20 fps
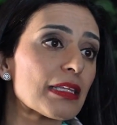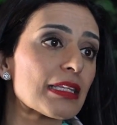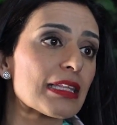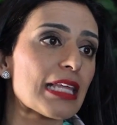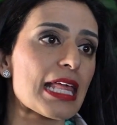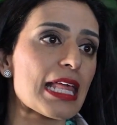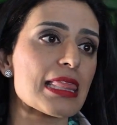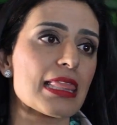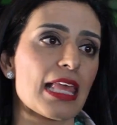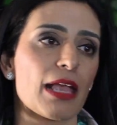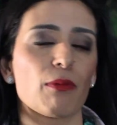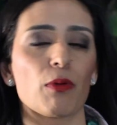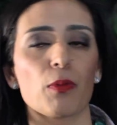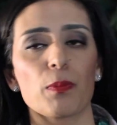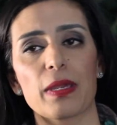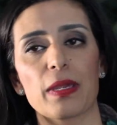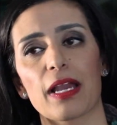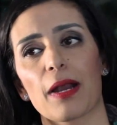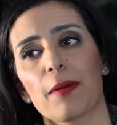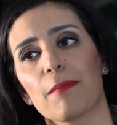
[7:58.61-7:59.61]
that they will
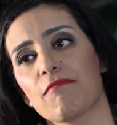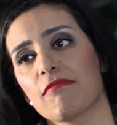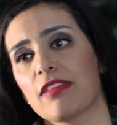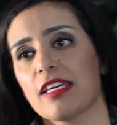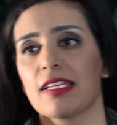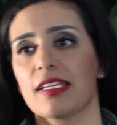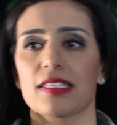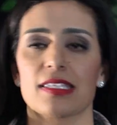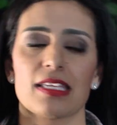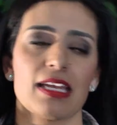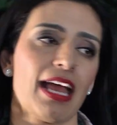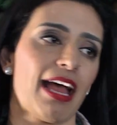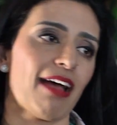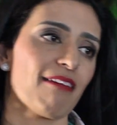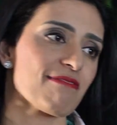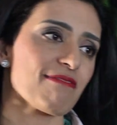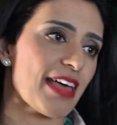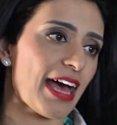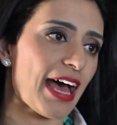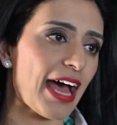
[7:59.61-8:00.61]
become this and
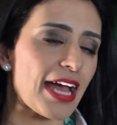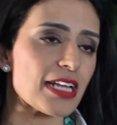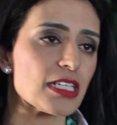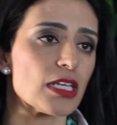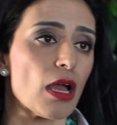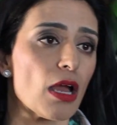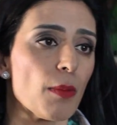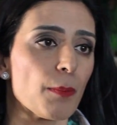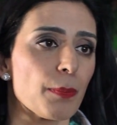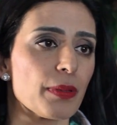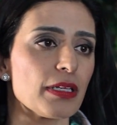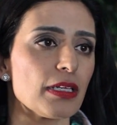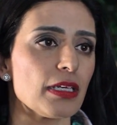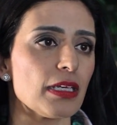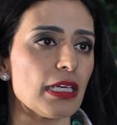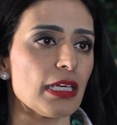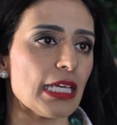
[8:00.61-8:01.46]
have that. But